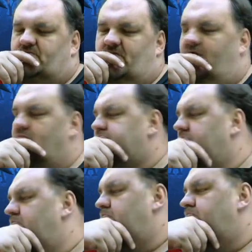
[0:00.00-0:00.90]

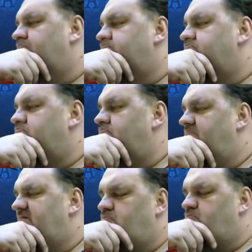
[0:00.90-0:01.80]
Also,
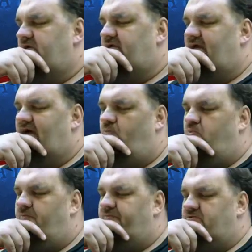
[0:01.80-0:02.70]
midweek I
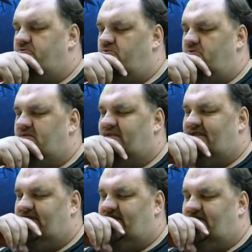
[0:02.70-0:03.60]
will be doing
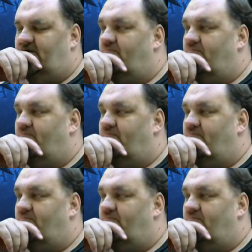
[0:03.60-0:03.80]
a